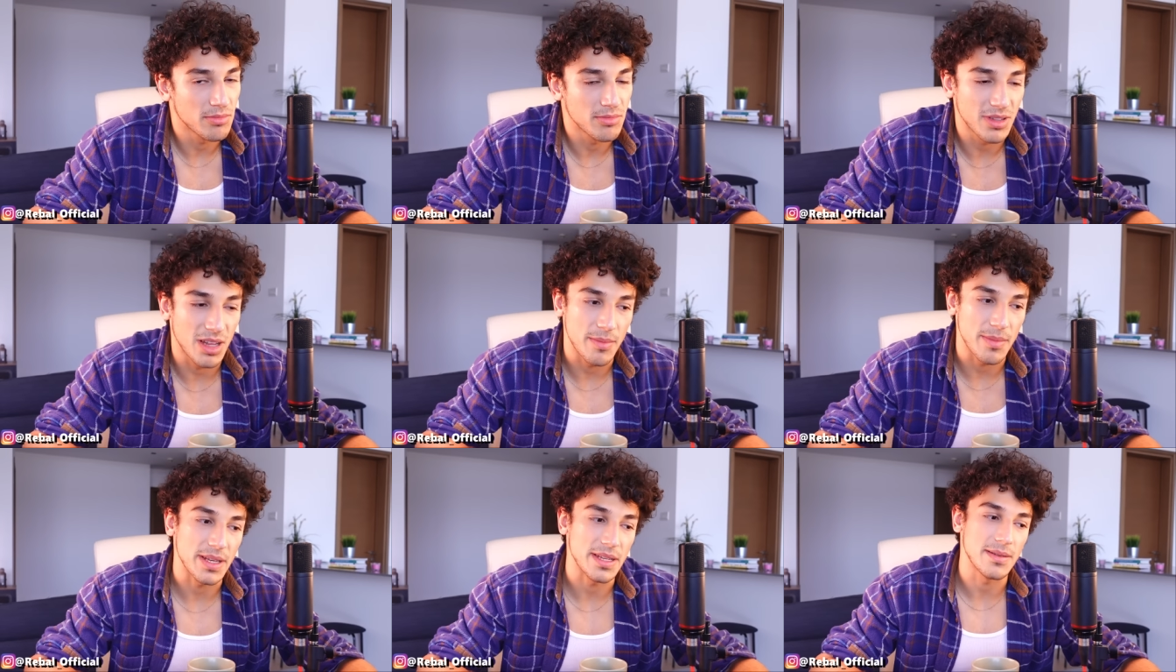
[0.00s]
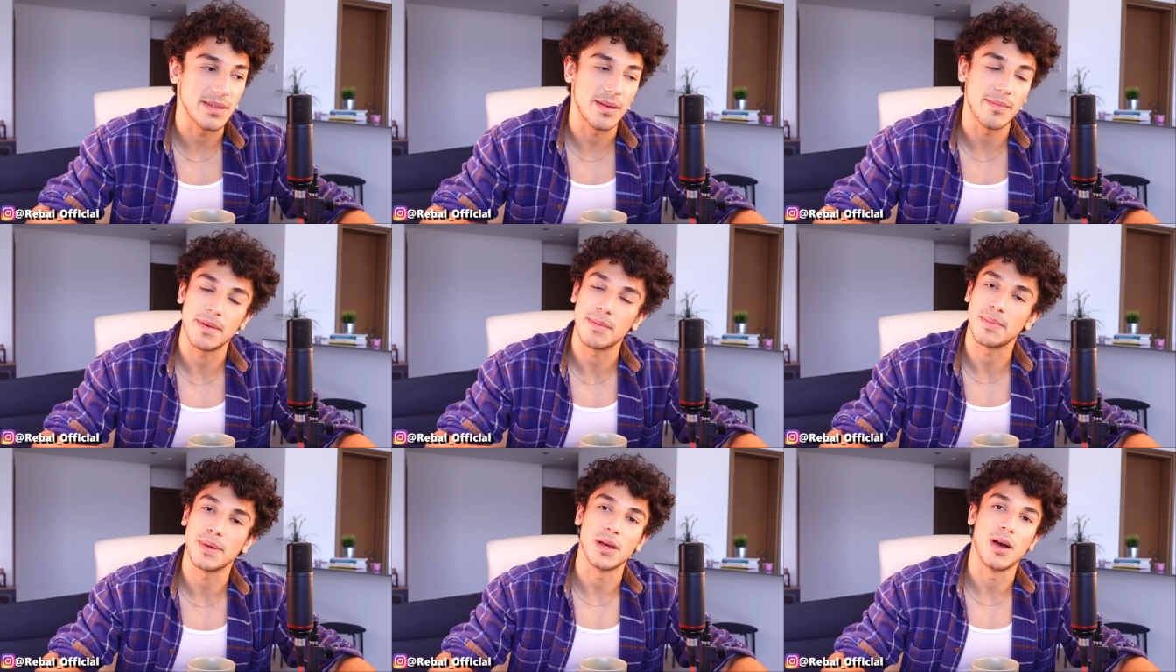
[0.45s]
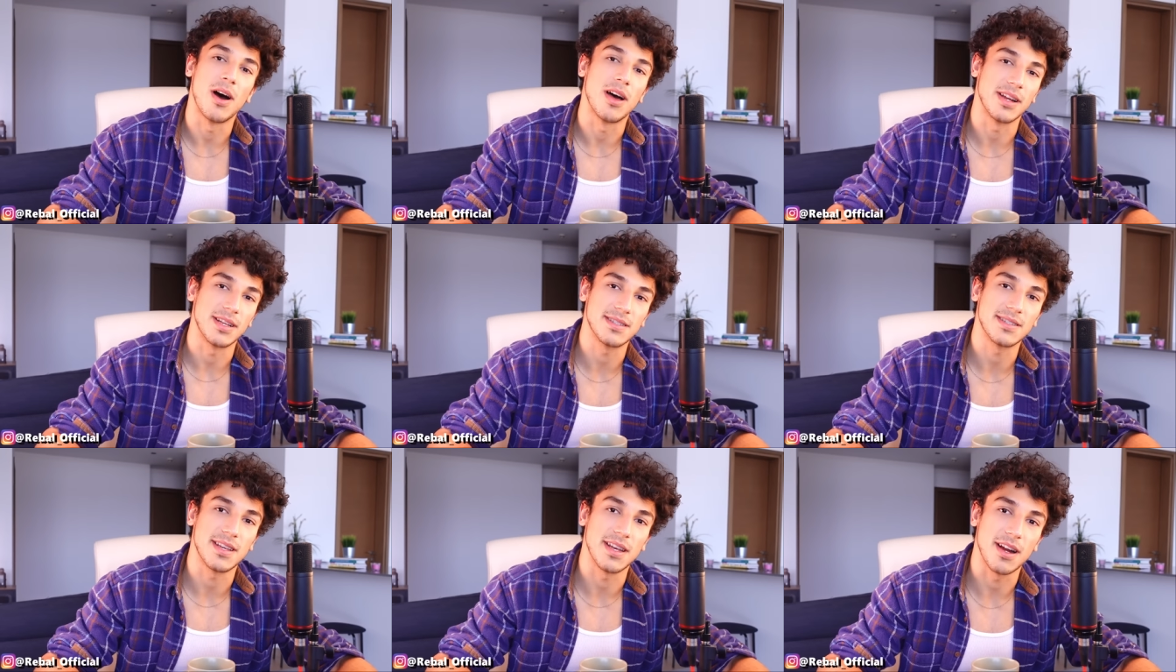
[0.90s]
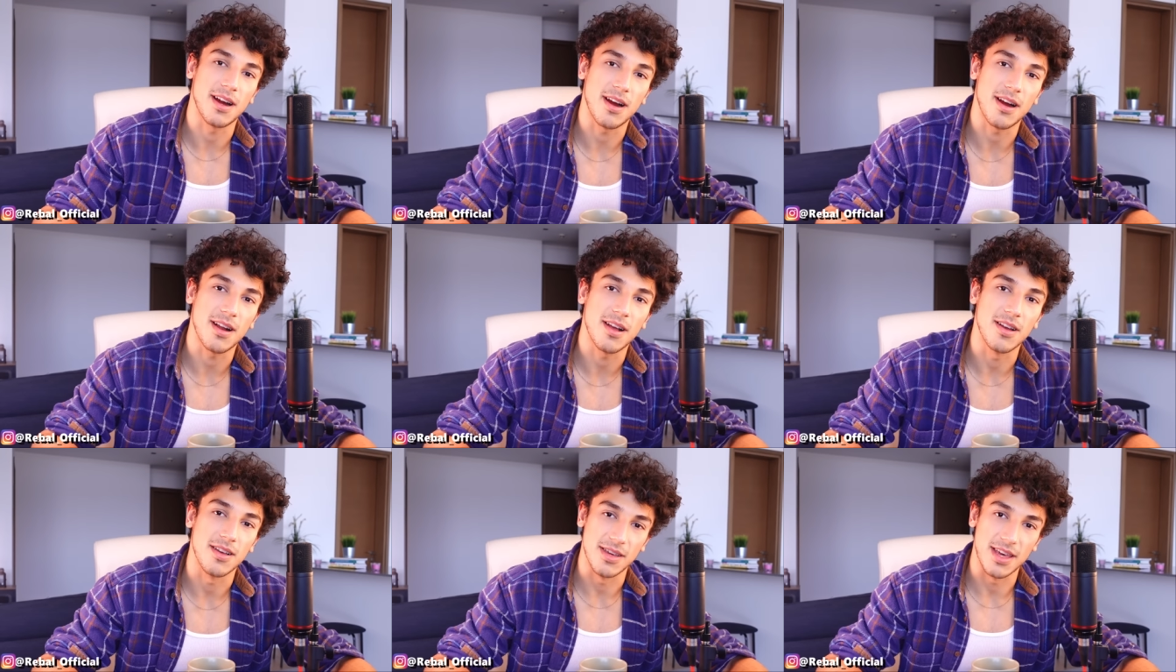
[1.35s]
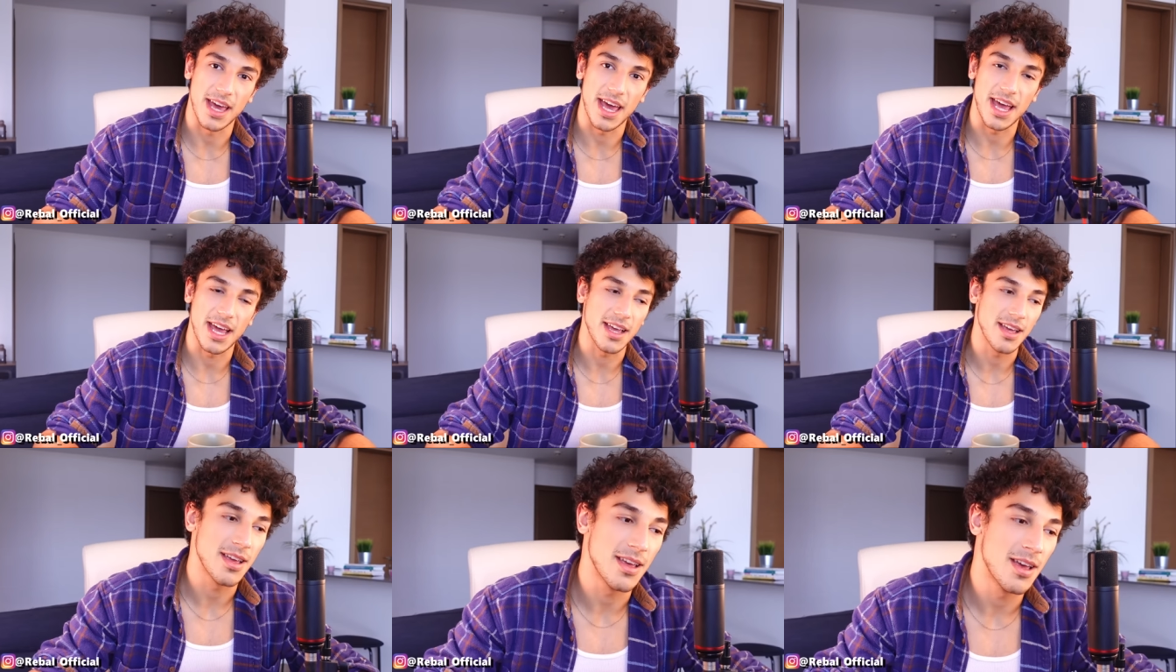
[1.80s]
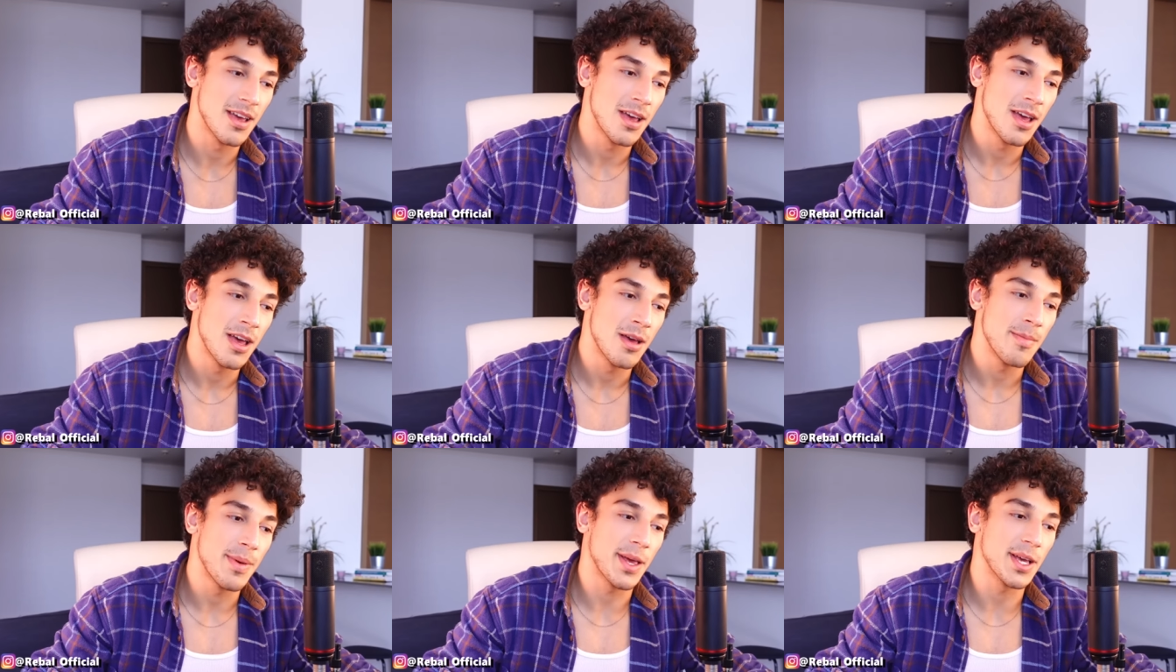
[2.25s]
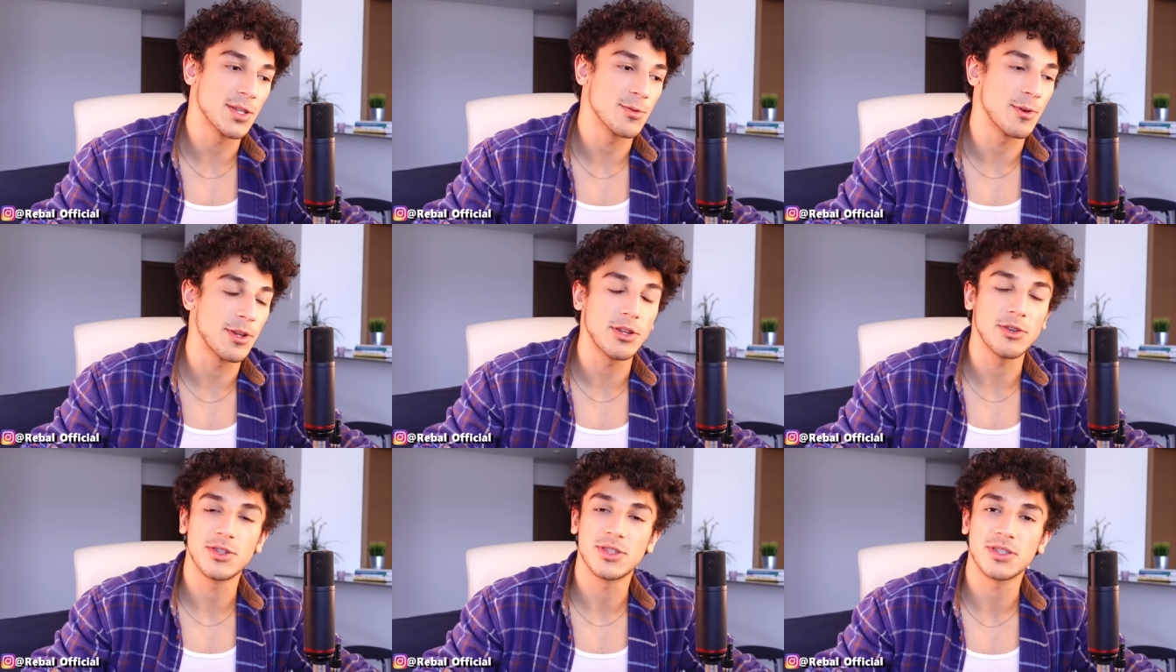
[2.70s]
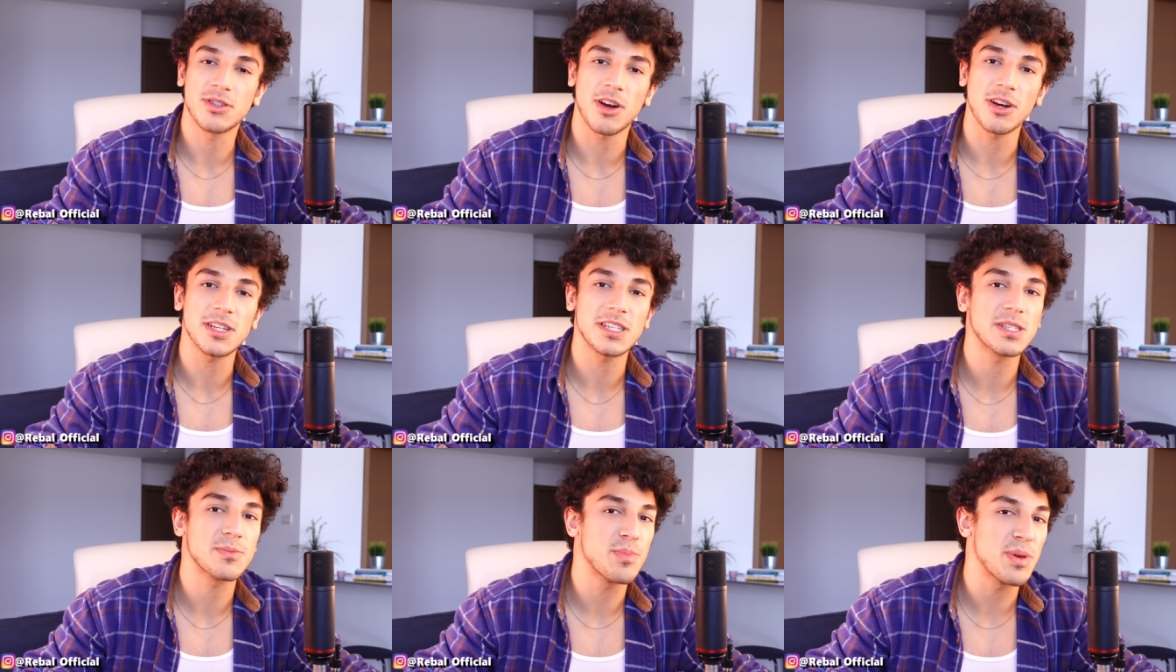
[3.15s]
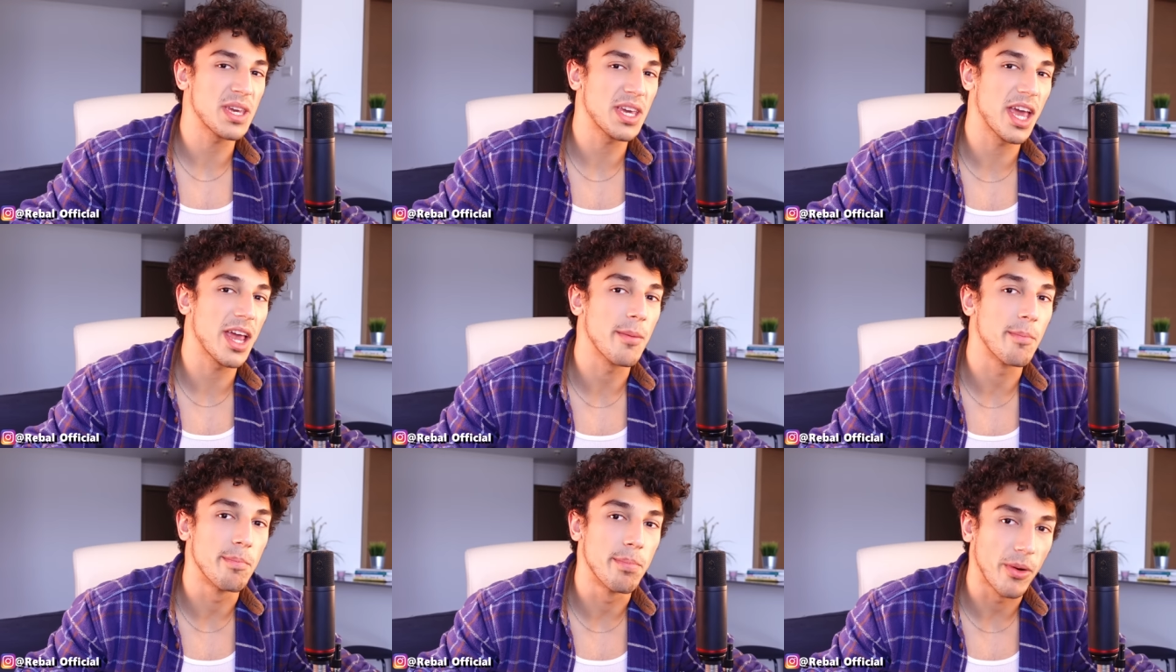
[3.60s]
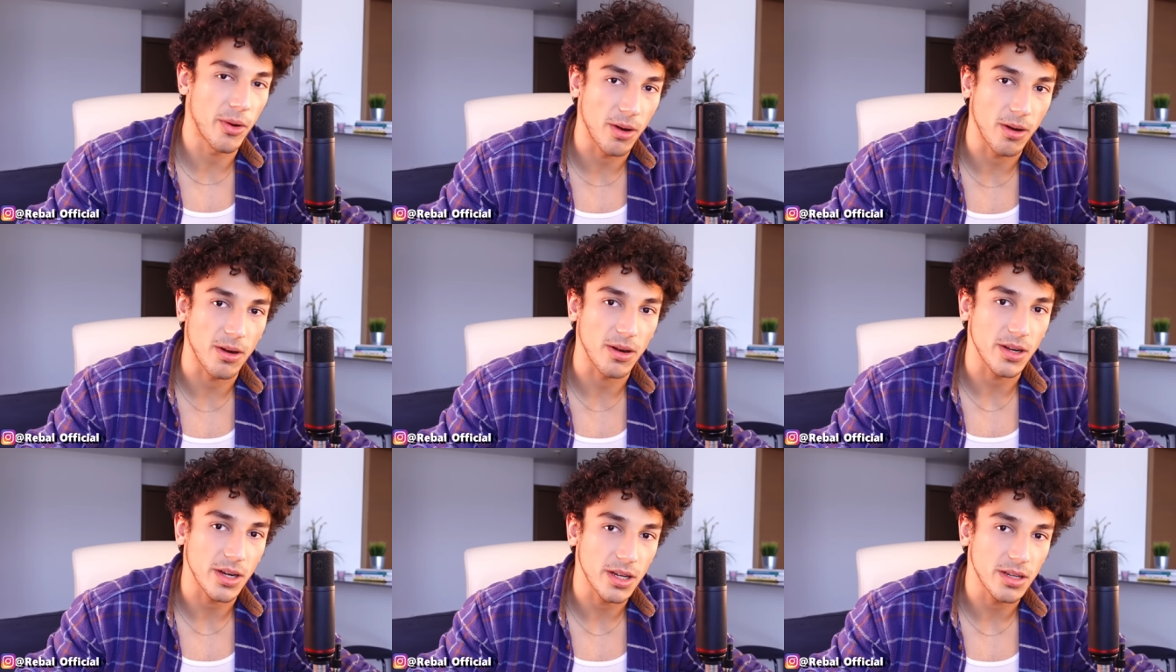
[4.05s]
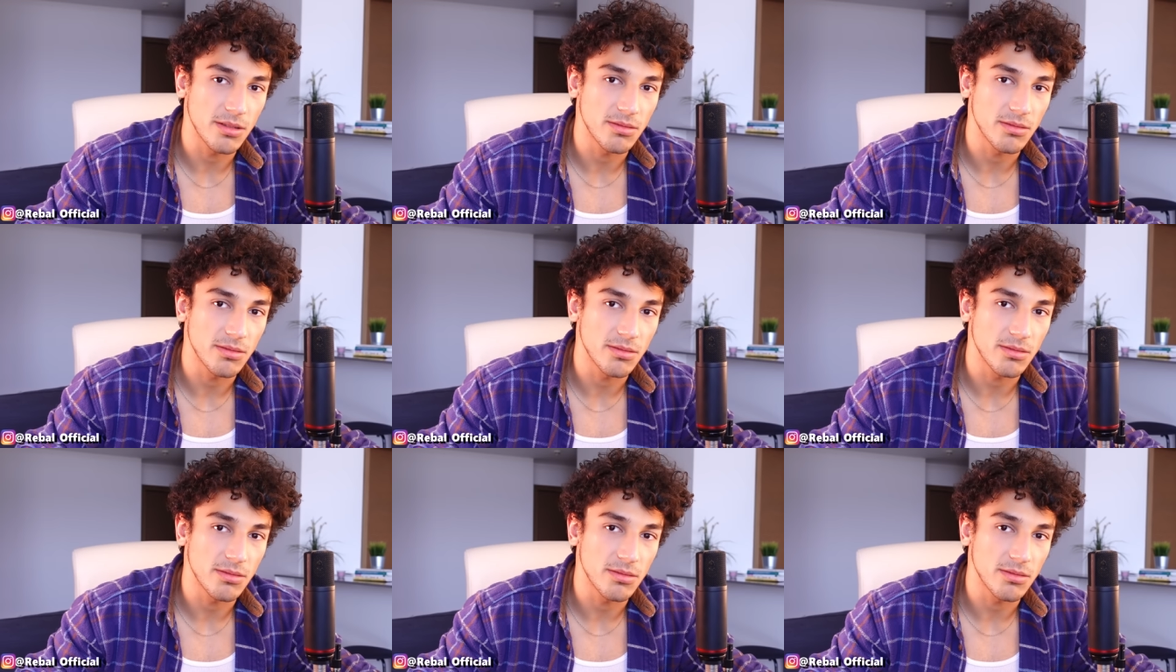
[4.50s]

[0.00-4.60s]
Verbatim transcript: Let me let me be honest here, okay? Because when you start speaking bird,